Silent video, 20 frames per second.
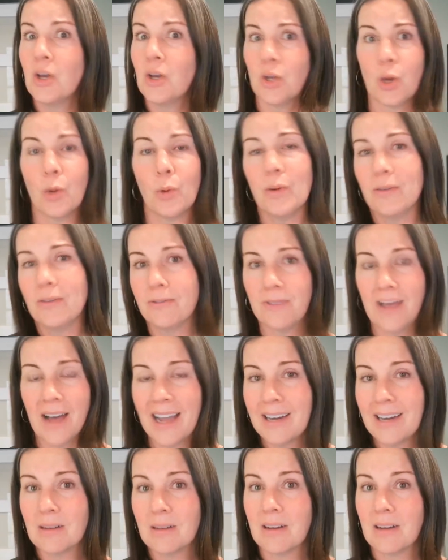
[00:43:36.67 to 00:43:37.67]
go and
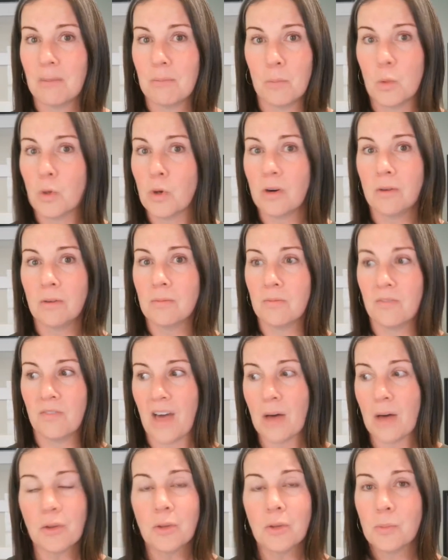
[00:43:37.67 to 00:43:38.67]
find more
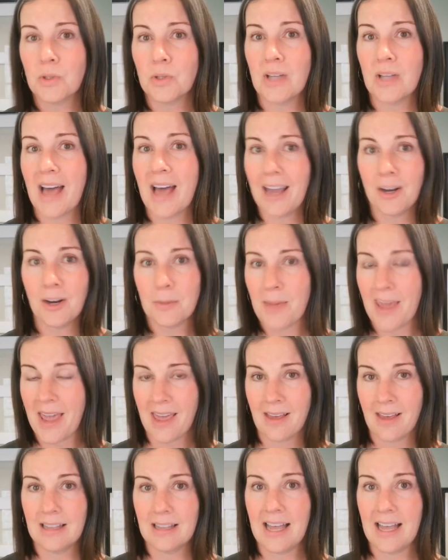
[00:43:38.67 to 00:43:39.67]
valuable, higher
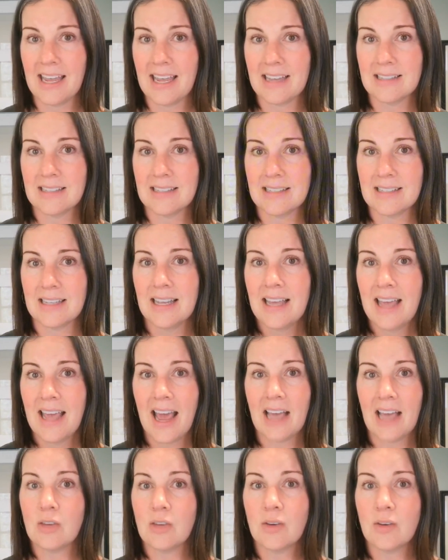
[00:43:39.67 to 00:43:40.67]
paying clients.
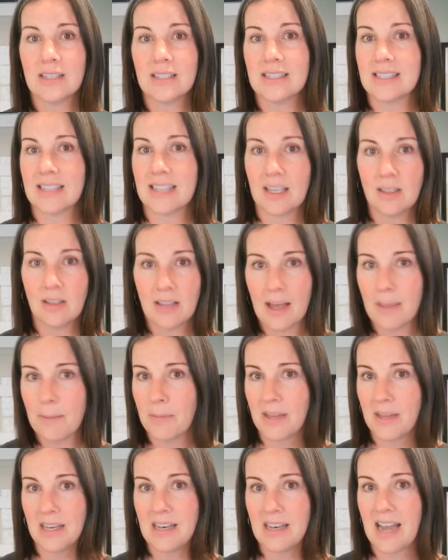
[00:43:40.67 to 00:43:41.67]
And you can skill
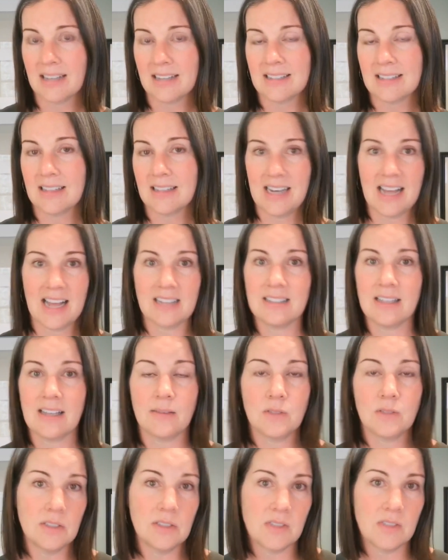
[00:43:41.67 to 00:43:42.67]
up in the next
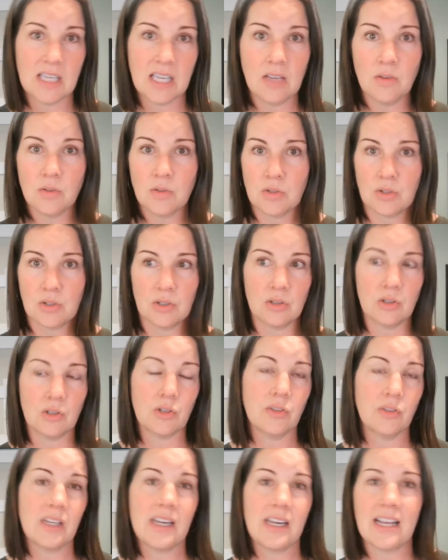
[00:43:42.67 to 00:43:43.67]
level of skills or
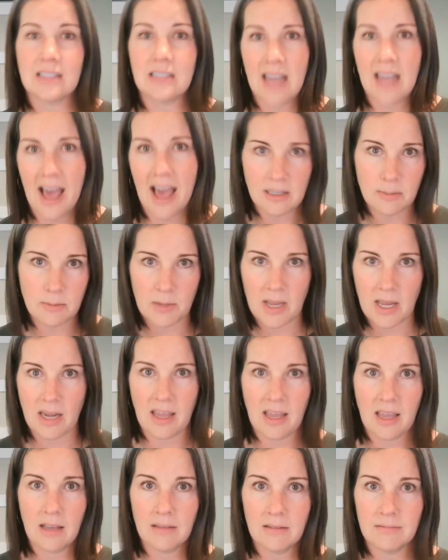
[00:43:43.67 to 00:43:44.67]
learn the next tax
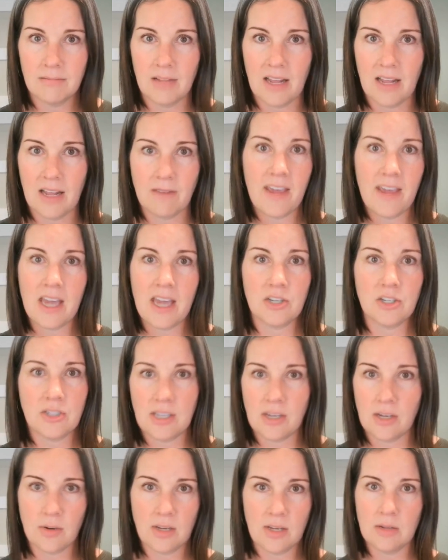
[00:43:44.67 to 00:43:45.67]
planning advantage
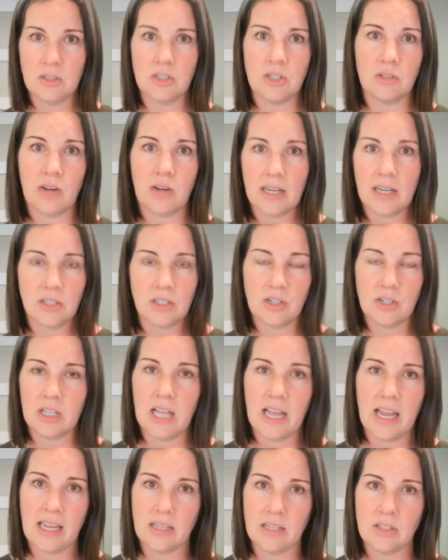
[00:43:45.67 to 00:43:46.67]
that you can direct your
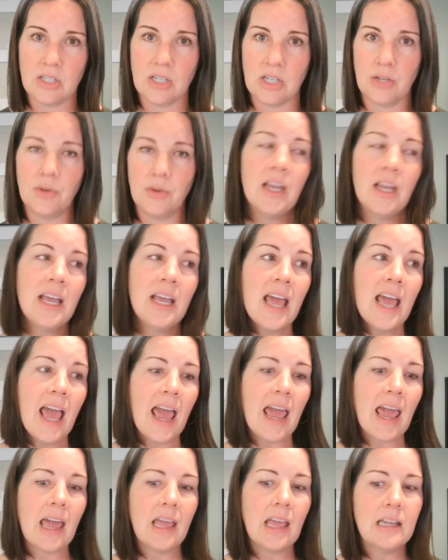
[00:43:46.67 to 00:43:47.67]
clients to.
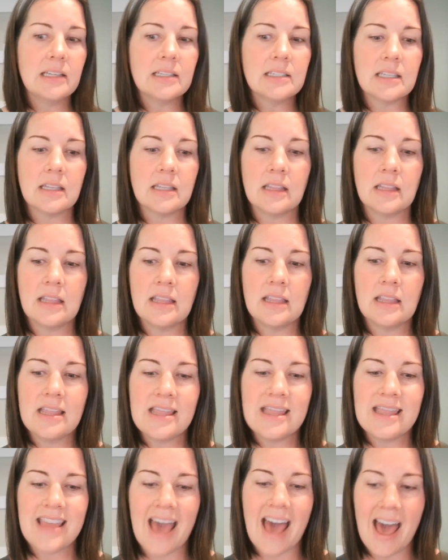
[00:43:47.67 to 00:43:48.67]

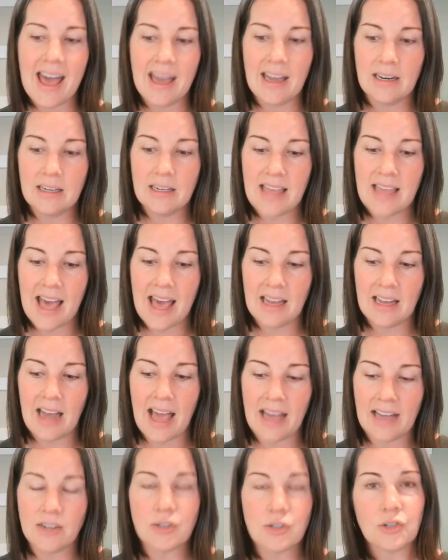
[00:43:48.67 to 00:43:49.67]
And that
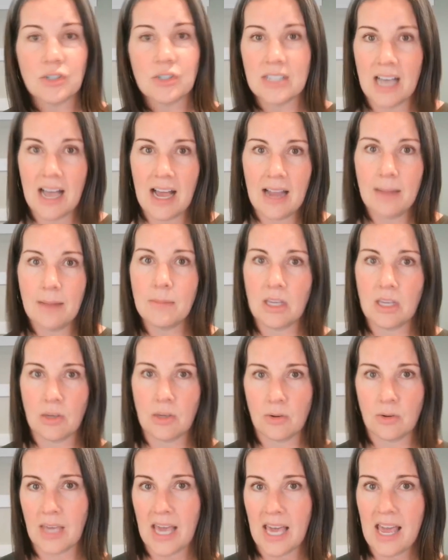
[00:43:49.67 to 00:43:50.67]
extra time that
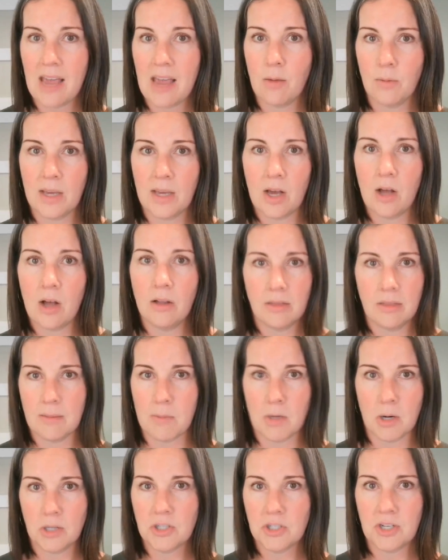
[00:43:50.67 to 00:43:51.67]
you get, we call it the
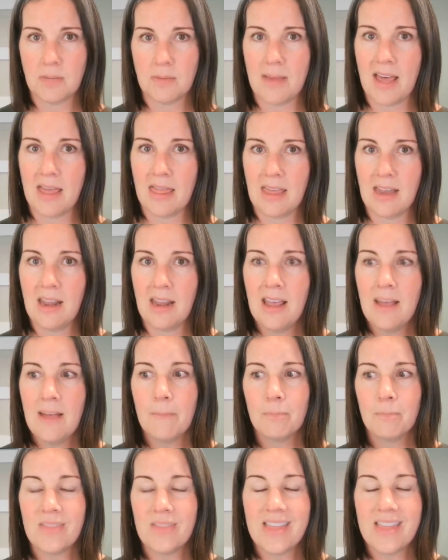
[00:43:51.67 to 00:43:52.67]
margin method,
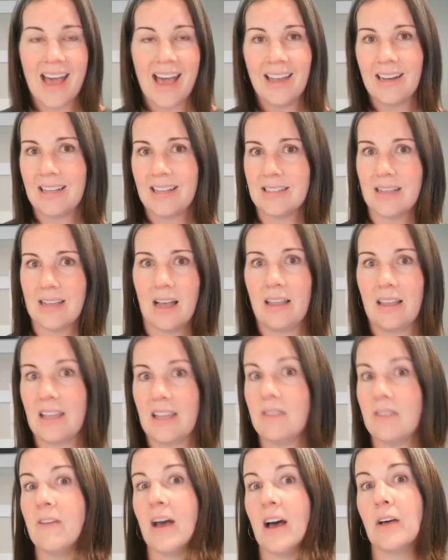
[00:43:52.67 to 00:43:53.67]
that is
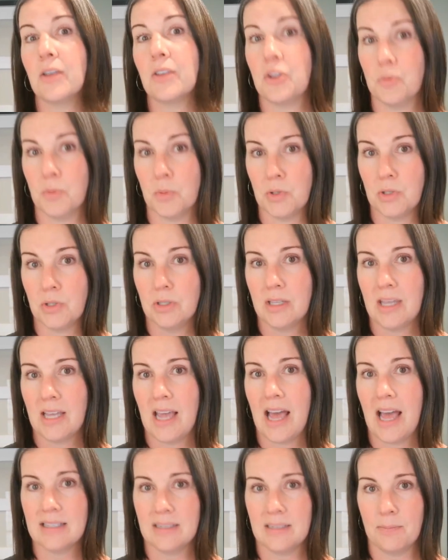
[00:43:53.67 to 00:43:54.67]
invaluable
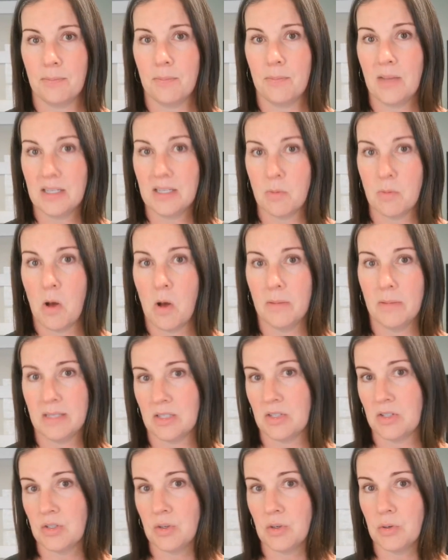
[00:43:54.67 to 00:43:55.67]
as a small
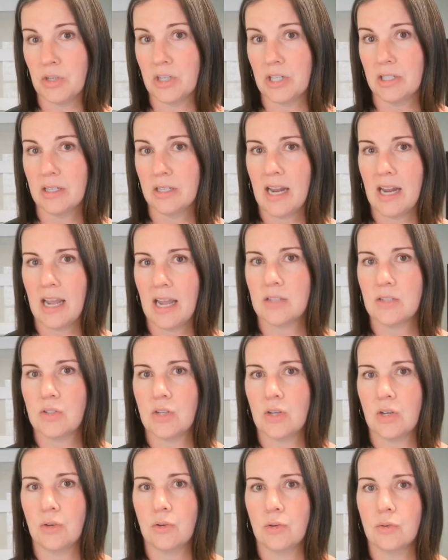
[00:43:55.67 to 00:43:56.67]
business owner. Yeah. And
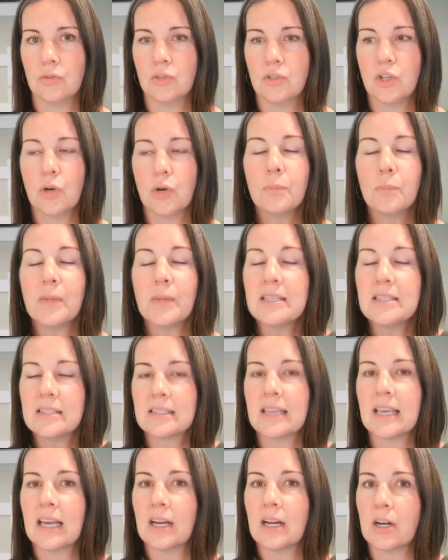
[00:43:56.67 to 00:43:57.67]
so don't be
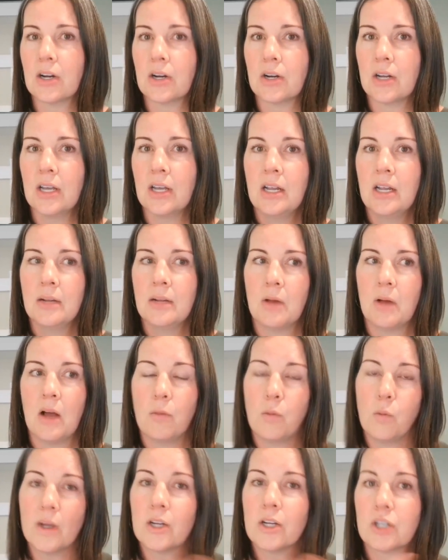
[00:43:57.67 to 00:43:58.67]
scared
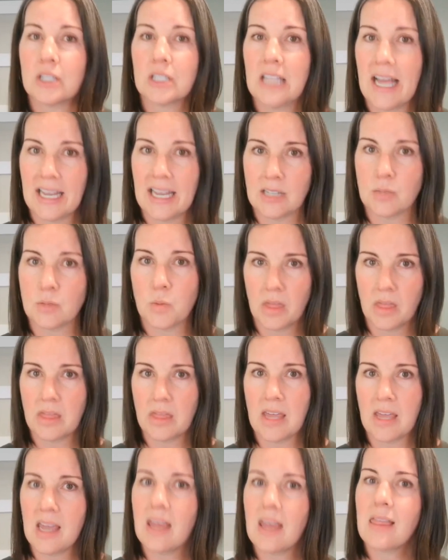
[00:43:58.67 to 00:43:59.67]
of what your clients will
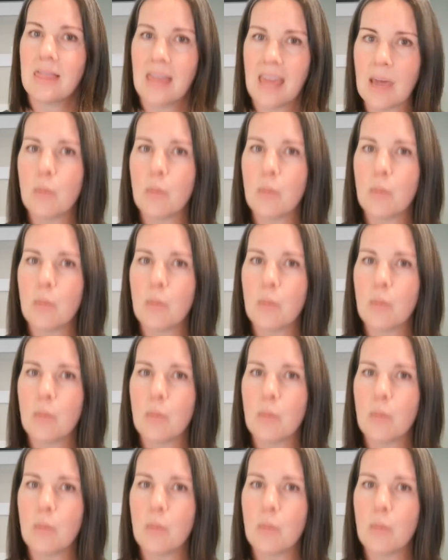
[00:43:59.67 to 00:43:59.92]
think, they